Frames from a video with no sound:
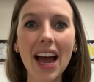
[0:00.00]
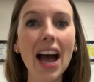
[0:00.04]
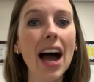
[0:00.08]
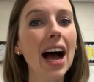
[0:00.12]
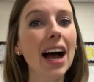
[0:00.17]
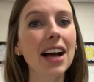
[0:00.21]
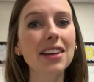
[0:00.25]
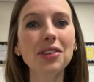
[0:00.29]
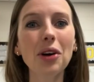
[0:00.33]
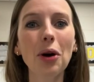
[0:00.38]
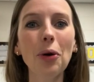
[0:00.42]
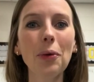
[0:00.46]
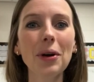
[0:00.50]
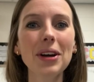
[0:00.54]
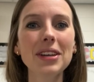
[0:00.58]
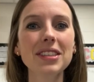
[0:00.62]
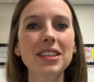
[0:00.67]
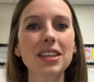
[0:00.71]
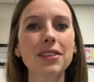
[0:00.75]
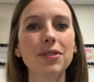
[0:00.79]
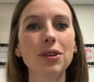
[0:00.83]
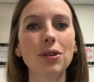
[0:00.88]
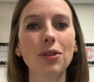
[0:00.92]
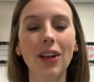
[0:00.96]
As always,
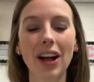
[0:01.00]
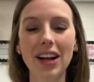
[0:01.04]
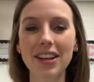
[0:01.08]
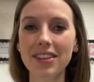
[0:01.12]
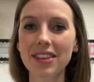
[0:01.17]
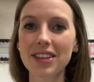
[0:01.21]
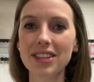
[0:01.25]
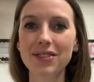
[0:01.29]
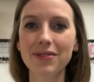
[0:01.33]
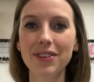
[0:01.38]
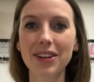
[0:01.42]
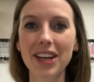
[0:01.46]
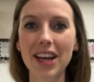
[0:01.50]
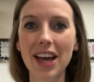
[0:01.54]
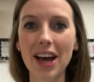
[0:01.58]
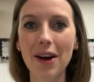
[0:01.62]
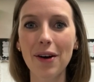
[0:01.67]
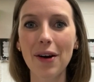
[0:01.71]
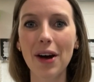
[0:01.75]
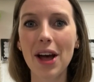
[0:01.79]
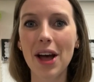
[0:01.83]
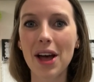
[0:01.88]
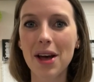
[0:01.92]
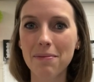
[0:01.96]
if you liked this
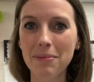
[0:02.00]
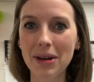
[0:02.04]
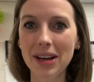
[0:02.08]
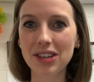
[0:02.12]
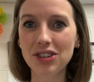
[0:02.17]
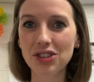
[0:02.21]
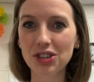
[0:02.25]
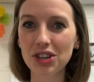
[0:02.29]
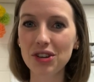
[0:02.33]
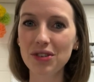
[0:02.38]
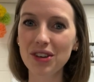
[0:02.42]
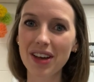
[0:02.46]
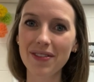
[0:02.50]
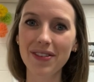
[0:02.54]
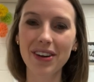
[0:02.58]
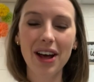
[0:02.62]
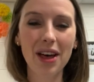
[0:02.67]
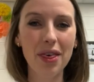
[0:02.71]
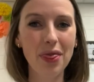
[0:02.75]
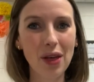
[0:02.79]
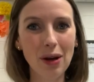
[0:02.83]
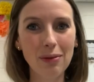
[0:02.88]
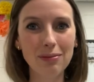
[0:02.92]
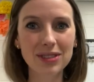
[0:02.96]
video, make sure you give it
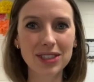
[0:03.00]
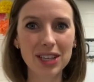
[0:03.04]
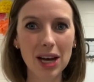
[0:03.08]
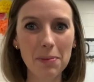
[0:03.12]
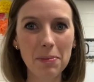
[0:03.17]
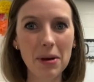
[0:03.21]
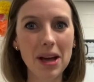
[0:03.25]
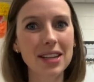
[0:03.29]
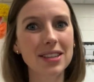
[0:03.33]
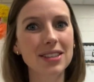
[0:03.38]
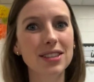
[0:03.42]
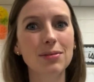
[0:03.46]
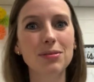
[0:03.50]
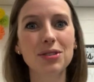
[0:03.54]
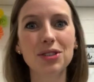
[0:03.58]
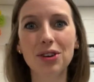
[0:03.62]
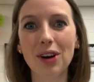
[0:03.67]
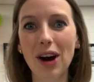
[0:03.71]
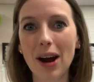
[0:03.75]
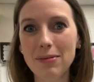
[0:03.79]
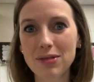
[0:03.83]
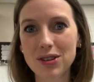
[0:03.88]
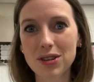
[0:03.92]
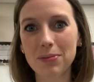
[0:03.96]
a thumbs up and
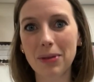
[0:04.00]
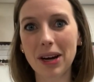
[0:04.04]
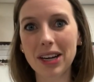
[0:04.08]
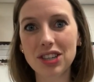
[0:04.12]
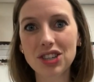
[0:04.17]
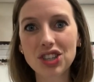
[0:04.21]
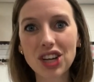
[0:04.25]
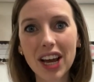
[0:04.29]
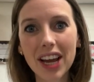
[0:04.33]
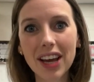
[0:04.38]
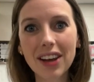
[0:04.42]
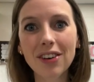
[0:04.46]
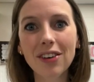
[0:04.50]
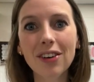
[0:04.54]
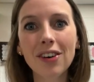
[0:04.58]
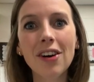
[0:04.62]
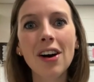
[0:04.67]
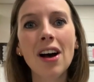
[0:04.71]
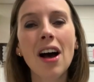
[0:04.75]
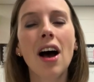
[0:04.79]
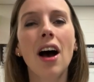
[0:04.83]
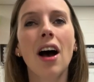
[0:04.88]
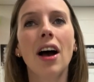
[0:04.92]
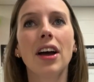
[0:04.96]
subscribe to my channel.
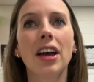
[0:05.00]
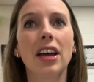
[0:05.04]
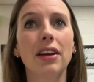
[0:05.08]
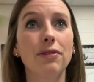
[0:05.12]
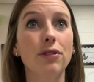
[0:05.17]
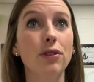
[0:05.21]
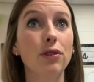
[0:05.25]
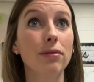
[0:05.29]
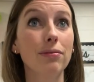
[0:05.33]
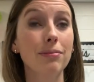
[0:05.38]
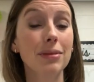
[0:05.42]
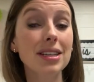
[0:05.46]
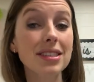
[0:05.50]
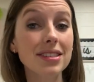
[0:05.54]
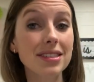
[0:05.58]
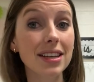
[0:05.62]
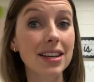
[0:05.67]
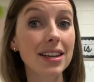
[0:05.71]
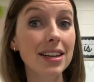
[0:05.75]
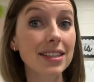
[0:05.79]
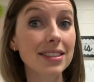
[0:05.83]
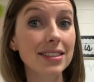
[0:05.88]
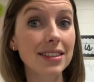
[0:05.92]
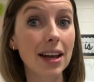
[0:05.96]
If you've missed
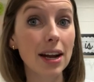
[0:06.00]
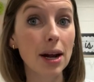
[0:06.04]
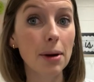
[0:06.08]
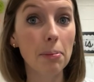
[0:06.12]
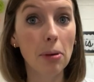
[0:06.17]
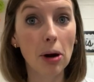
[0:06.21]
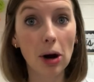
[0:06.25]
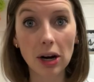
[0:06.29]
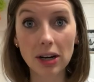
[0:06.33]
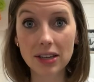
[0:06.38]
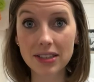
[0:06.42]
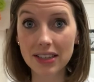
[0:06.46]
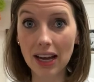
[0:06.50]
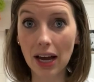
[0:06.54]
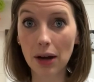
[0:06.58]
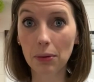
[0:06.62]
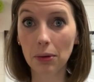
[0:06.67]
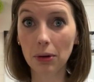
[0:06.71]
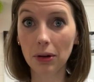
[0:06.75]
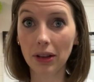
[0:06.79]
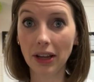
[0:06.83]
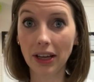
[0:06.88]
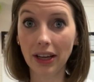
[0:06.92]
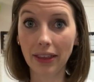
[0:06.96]
any setup parts, I
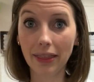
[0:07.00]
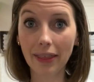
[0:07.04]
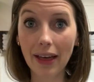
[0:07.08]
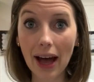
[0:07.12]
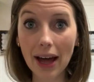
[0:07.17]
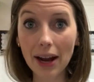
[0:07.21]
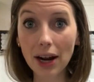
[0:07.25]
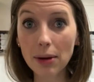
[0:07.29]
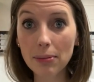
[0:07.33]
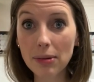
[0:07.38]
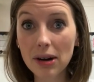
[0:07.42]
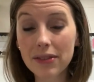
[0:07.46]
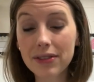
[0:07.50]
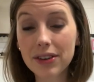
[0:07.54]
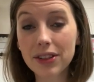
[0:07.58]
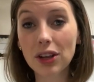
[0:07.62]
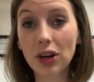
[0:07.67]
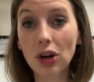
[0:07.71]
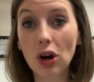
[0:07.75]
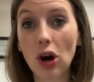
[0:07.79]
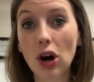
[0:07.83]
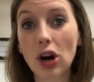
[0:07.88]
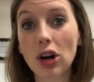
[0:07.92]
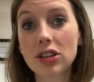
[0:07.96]
will link that above in the
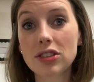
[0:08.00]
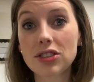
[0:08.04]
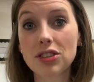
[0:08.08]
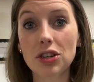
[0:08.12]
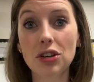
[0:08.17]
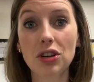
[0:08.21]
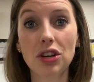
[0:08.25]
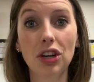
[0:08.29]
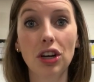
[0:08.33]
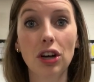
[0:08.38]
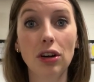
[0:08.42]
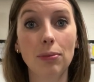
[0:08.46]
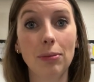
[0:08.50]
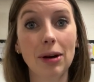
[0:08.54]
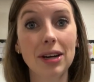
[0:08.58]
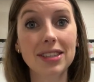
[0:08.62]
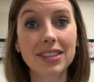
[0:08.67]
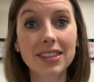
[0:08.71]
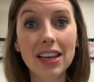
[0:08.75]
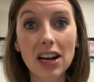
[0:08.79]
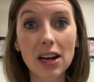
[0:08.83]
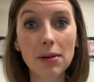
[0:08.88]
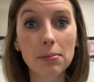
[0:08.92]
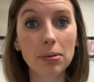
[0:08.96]
card so you can go to my
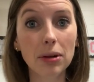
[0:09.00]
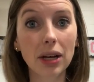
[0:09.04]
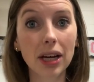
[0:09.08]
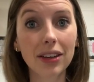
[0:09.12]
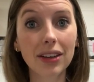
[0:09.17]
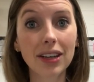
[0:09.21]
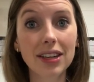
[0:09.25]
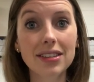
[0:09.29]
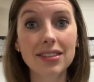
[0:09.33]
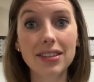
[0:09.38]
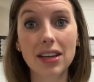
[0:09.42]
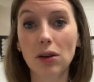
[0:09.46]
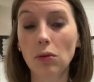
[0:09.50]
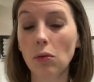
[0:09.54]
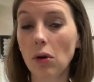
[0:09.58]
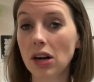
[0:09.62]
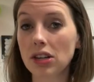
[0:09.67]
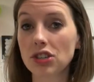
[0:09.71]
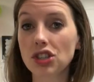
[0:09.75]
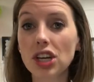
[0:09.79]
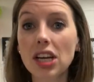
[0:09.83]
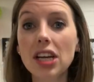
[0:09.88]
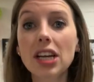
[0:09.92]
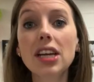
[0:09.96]
setup playlist and
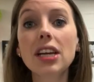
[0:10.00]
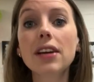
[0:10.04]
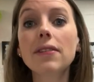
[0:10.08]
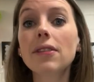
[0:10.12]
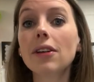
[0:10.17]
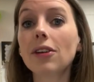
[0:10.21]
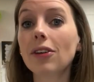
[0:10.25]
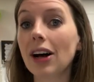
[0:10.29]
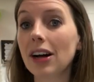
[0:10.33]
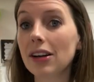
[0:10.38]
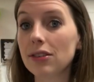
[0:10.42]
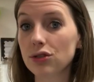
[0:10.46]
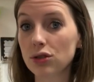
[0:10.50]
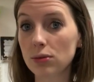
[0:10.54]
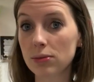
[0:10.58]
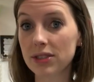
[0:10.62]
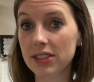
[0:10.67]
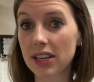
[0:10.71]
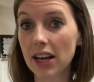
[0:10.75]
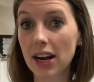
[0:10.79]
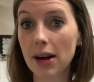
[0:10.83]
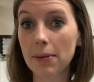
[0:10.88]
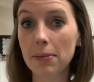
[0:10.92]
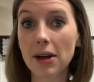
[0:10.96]
watch any of the classroom
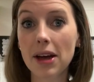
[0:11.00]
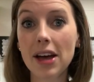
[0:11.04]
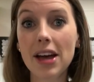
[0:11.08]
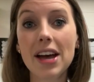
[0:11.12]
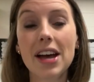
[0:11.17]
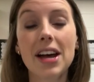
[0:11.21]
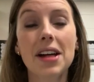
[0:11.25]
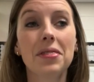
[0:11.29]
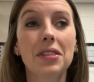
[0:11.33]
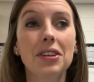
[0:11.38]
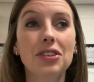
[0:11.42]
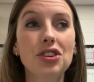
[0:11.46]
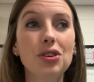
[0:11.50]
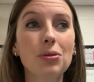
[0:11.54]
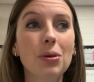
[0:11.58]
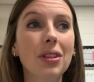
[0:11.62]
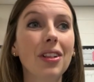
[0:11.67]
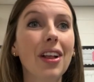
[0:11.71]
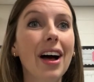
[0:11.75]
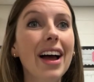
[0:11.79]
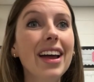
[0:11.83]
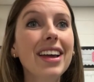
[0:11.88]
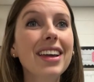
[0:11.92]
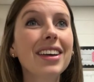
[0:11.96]
setup that you would
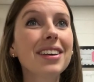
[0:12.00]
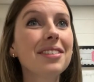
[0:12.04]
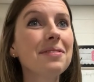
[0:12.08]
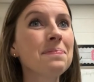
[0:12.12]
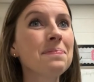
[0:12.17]
like